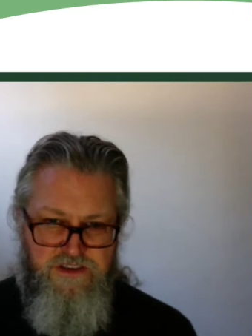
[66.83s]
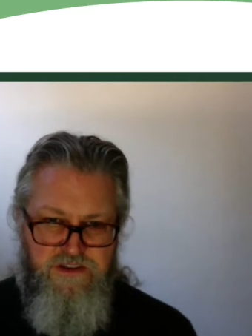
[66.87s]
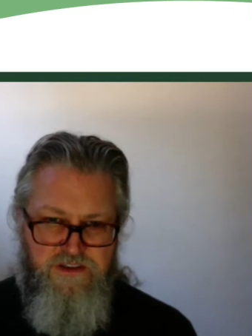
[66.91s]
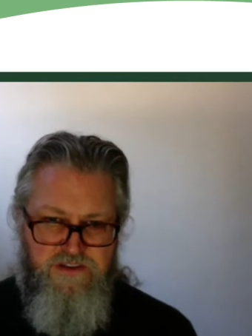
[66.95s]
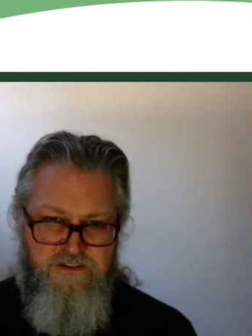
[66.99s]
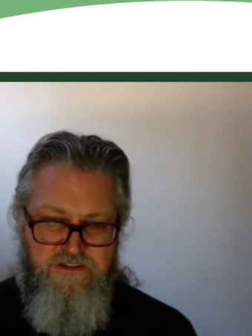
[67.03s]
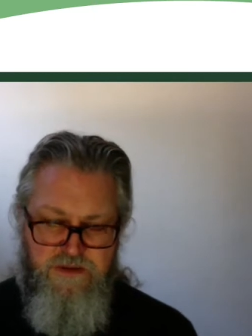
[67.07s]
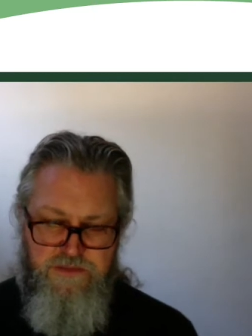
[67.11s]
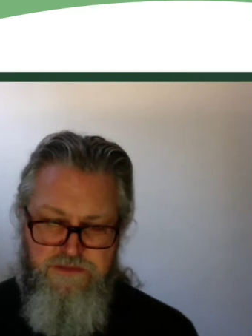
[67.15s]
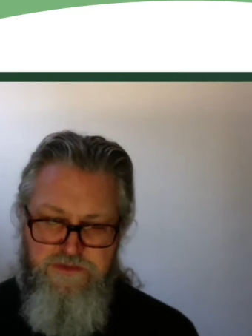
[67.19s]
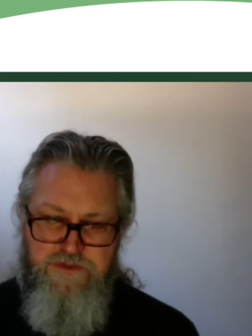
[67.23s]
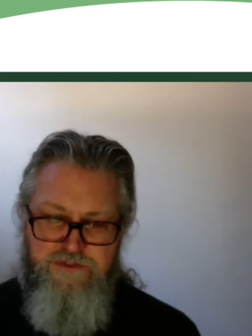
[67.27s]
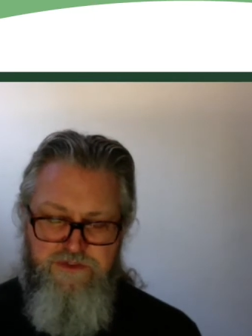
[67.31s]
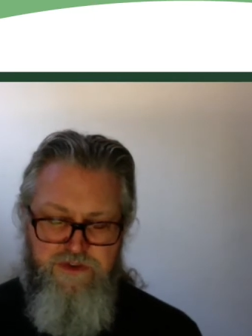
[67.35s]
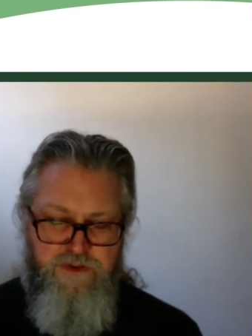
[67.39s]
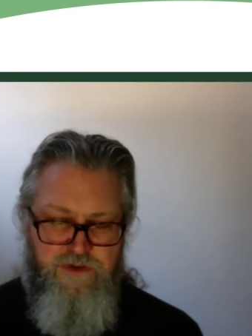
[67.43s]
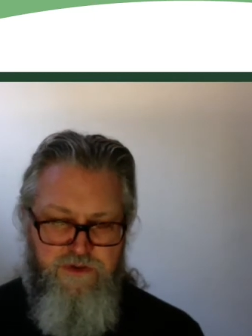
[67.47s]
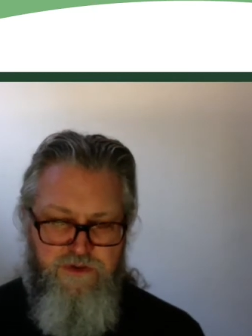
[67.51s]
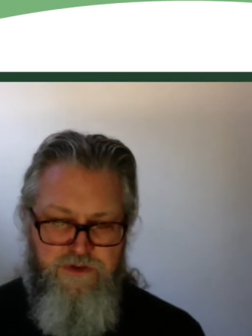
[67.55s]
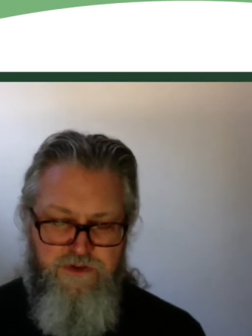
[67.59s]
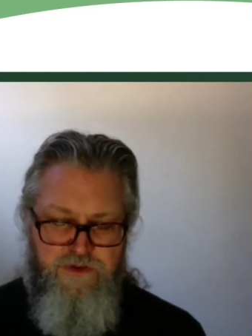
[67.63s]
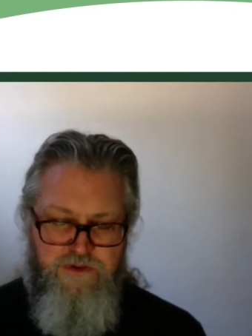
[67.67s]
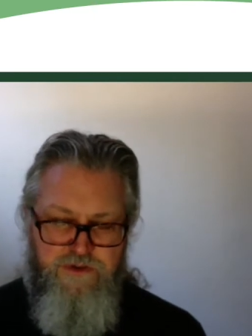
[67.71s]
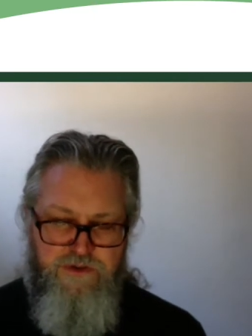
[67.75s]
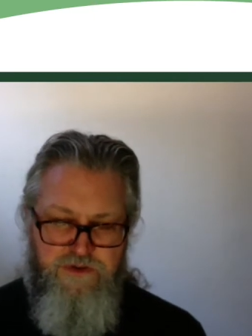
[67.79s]
Some of you
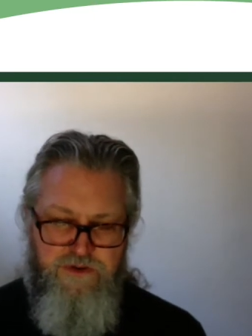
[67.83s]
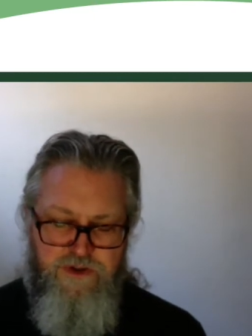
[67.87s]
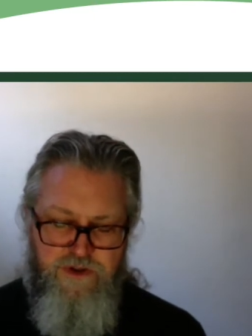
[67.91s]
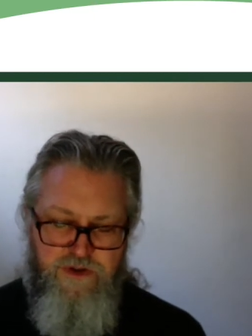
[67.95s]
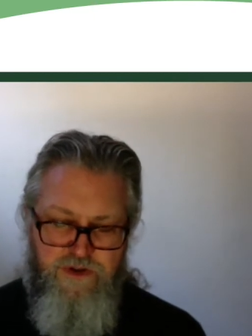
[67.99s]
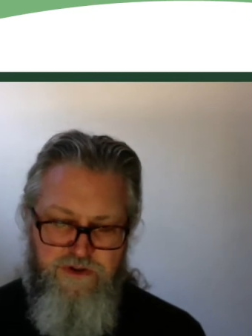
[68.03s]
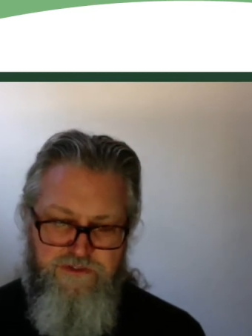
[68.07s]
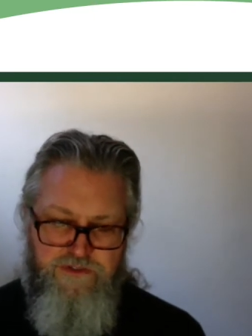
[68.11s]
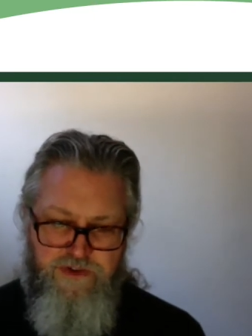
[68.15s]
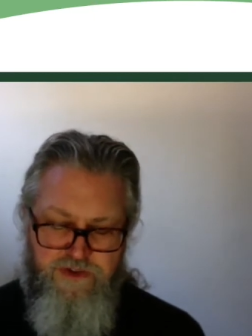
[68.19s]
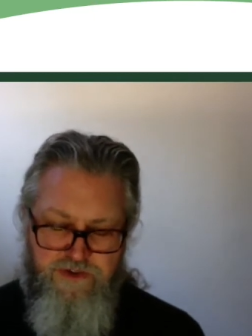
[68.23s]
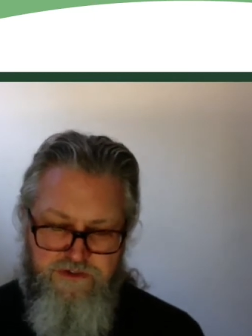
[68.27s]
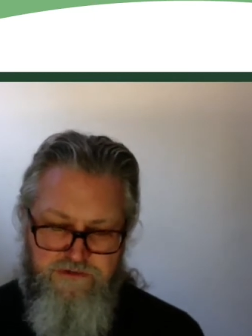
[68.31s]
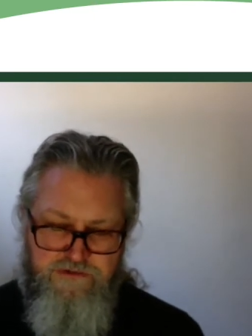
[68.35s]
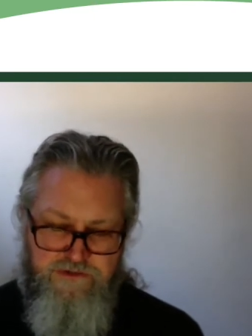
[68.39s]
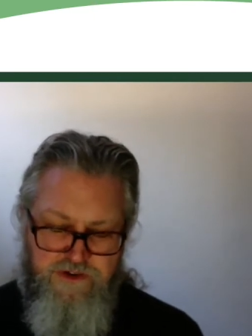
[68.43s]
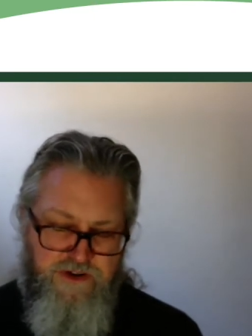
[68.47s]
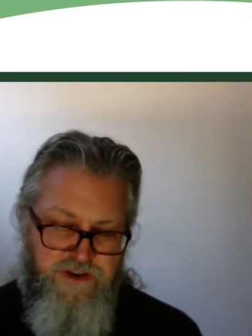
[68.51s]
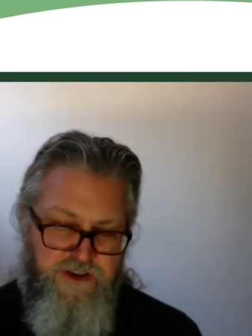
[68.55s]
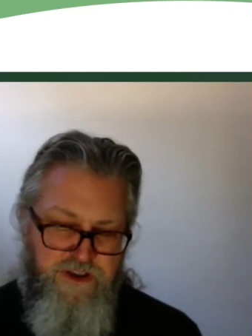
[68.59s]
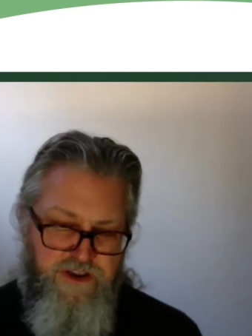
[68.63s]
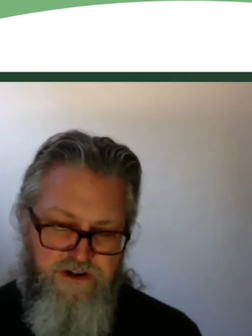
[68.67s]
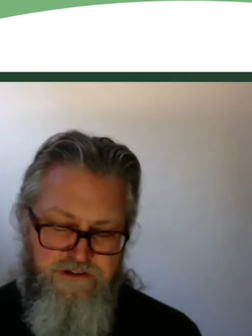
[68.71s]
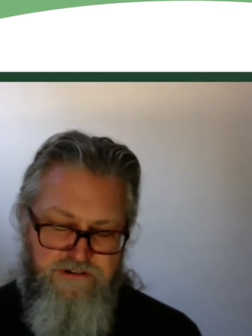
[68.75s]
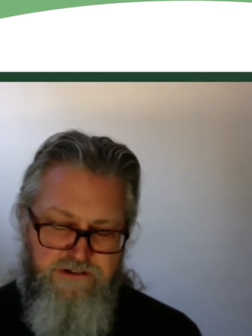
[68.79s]
who know of
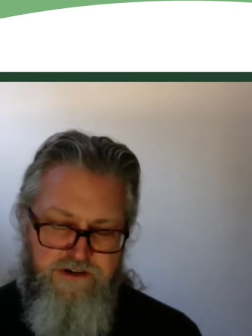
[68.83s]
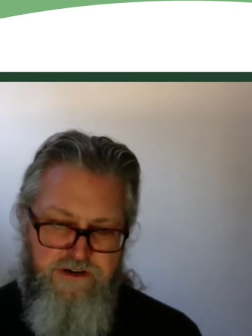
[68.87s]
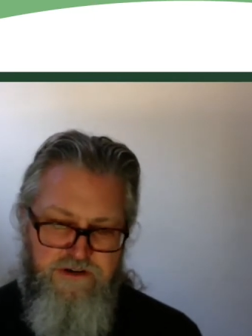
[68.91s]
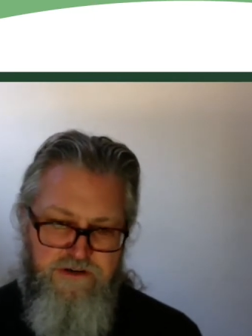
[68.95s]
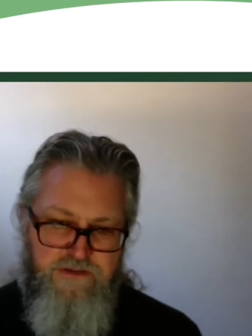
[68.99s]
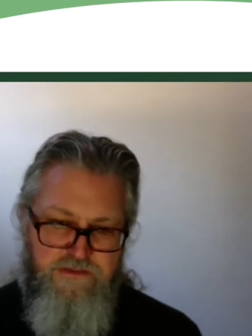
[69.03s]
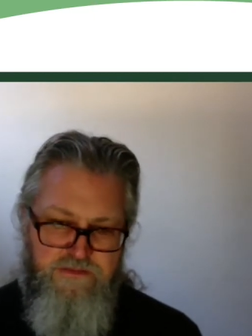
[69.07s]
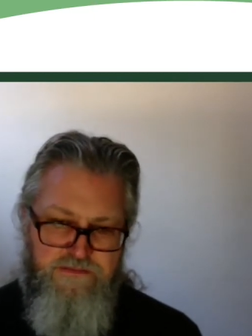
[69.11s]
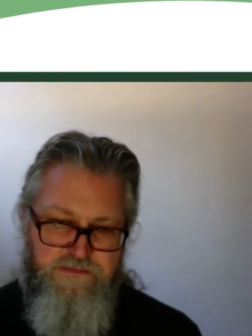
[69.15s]
Rocky Horror